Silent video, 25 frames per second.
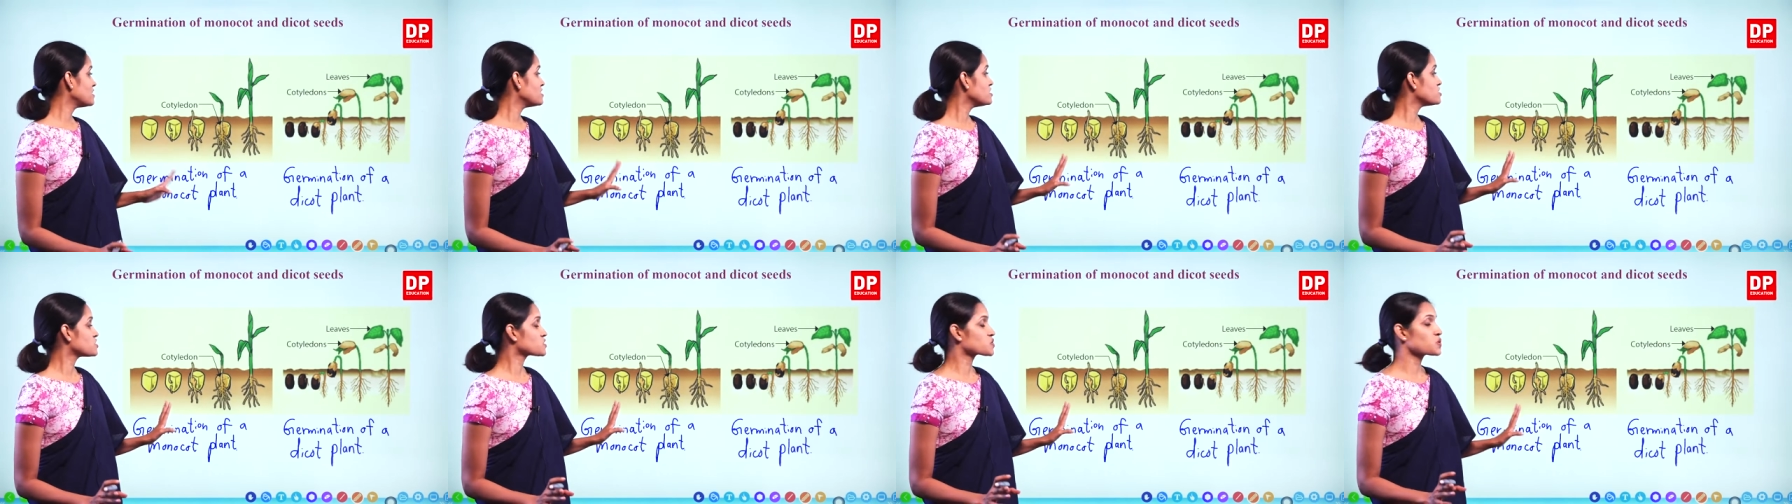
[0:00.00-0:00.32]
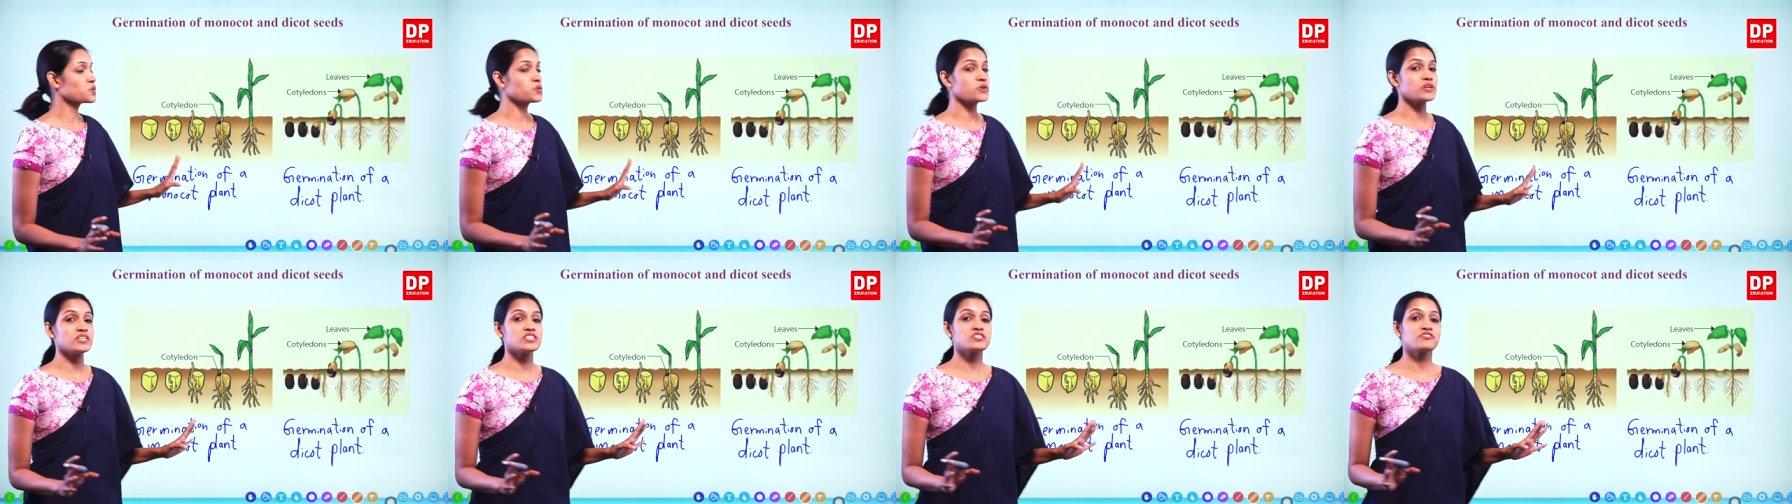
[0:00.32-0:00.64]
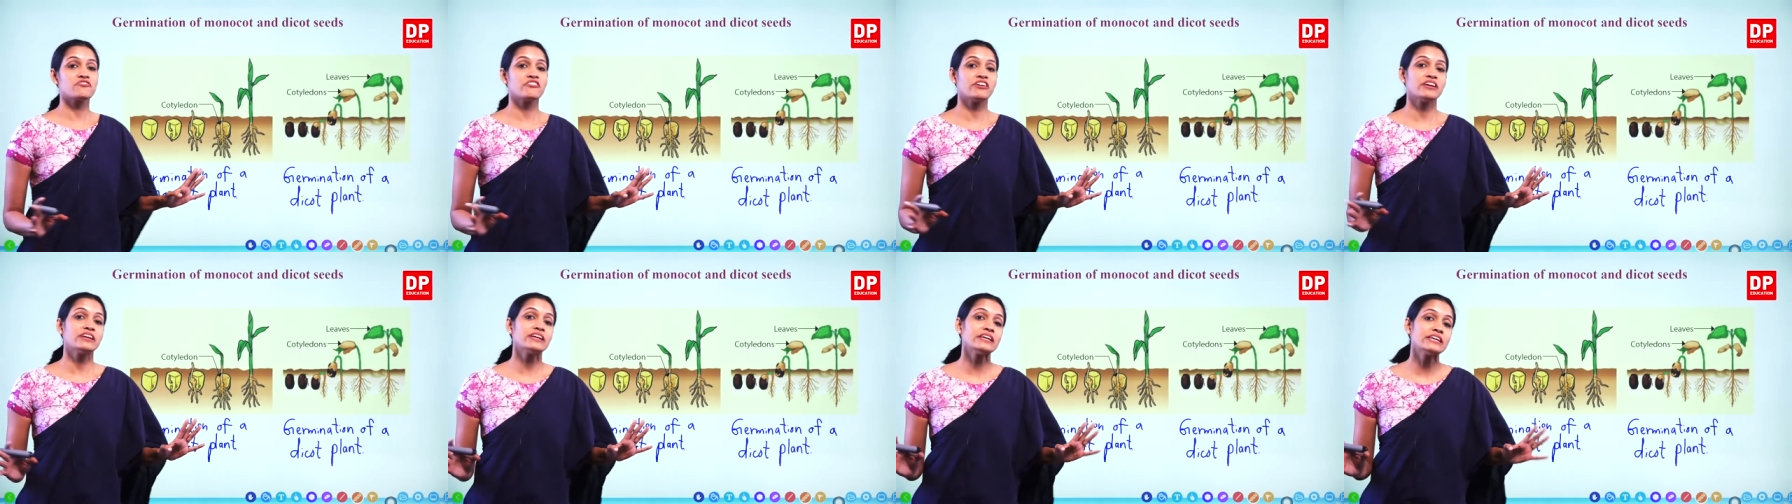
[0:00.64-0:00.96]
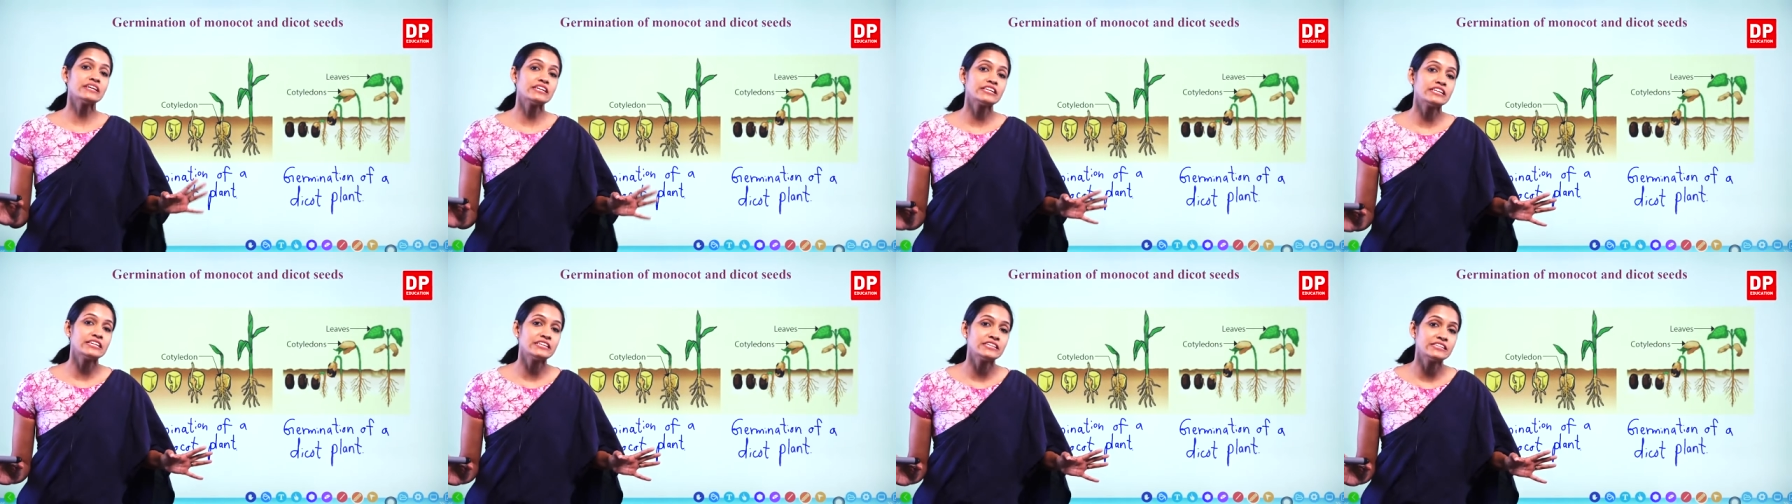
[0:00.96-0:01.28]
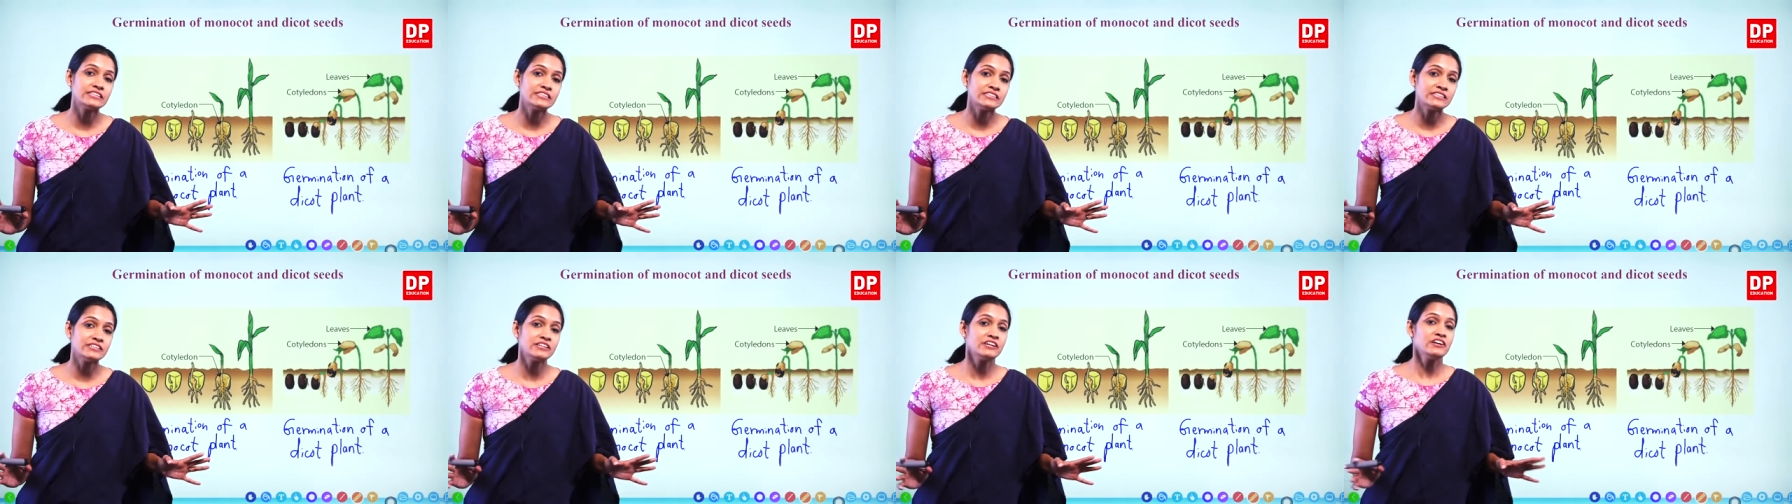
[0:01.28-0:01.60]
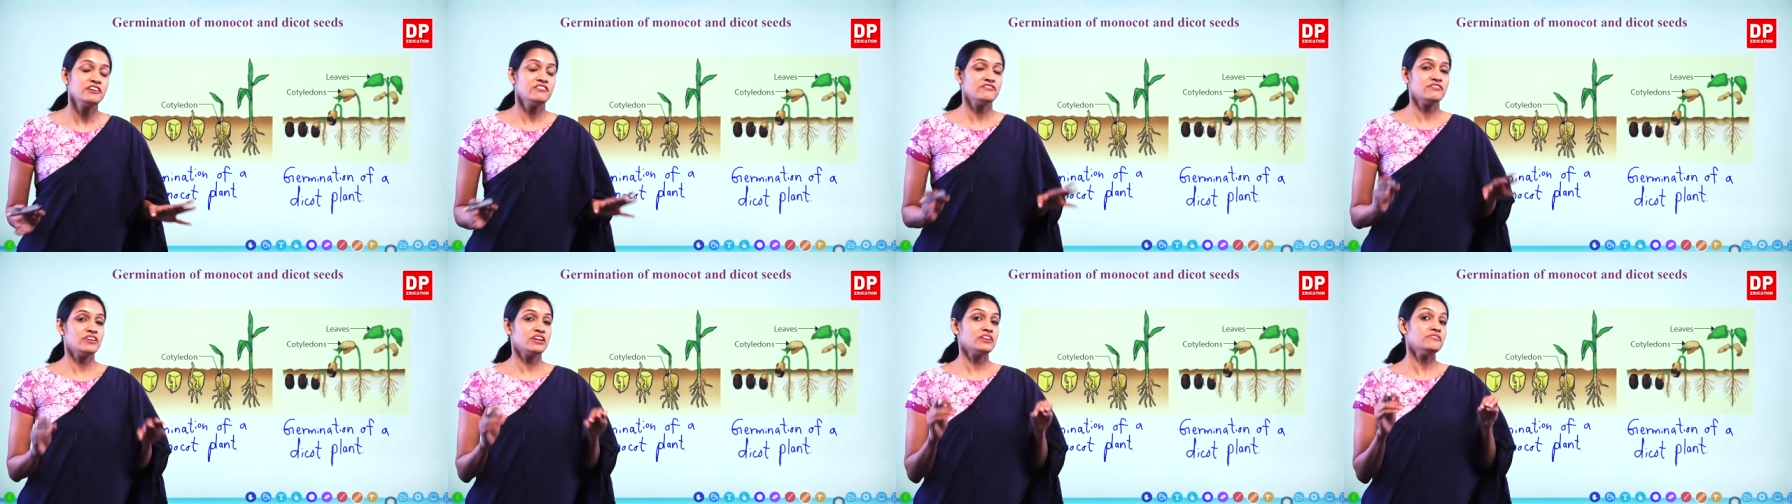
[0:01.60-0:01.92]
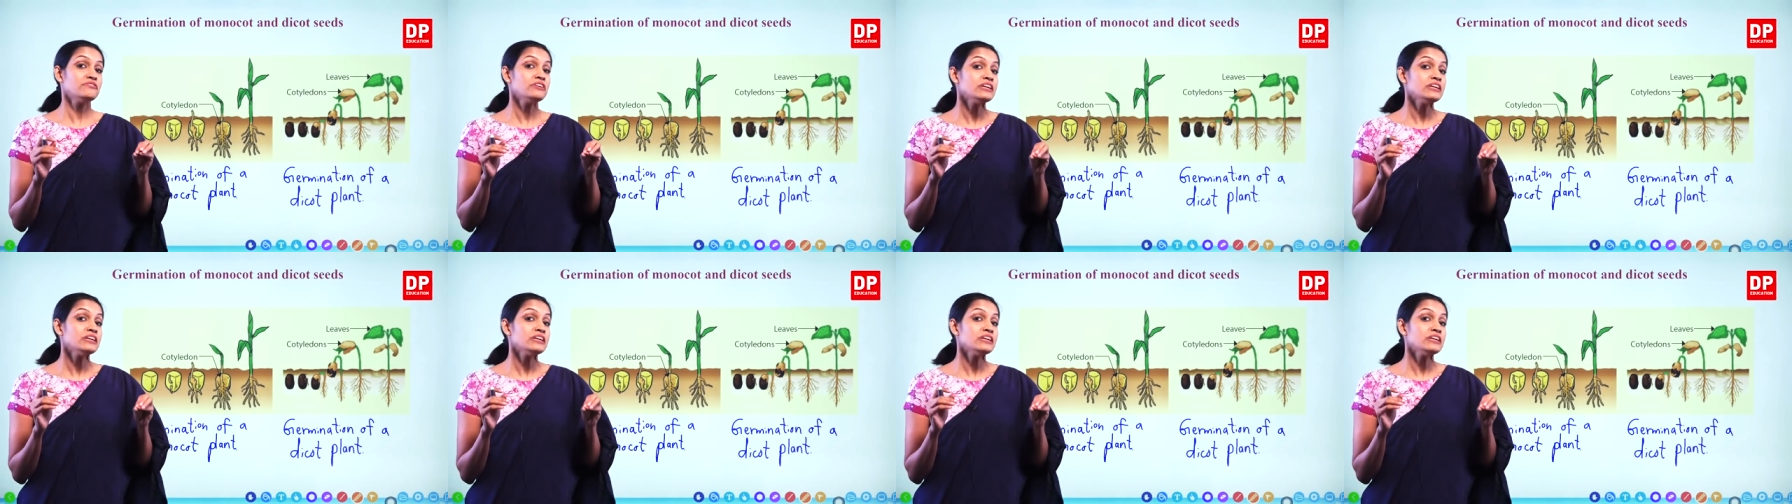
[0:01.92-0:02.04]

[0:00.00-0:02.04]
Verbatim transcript: So, it's very clear when